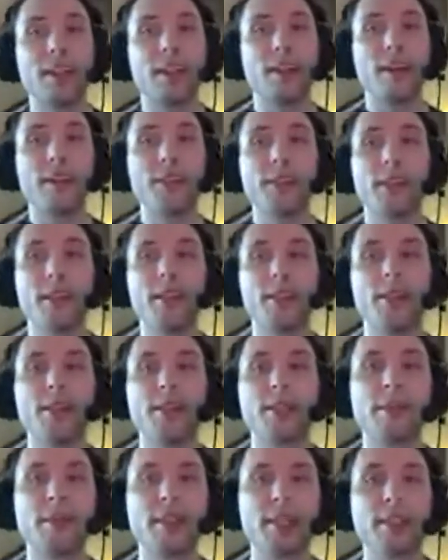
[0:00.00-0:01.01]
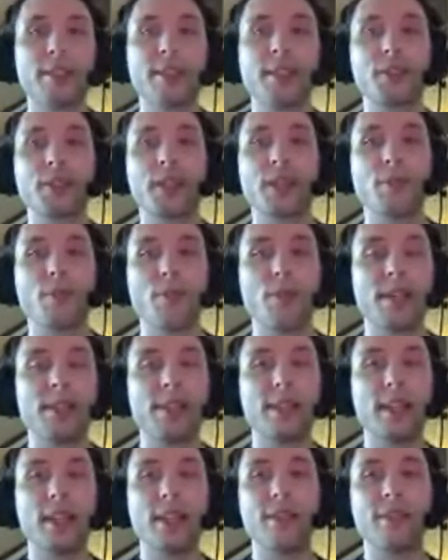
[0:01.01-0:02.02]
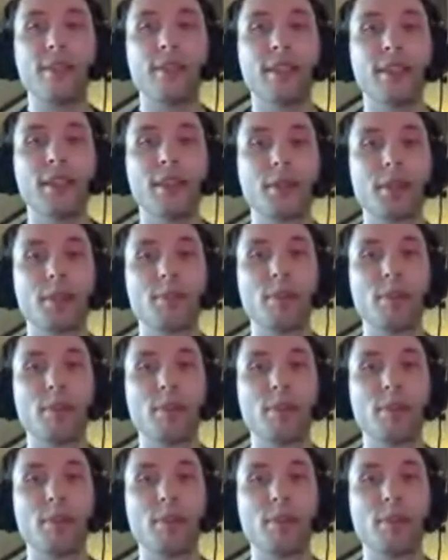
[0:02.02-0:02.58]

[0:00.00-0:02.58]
I saw in the USWDS session on Wednesday,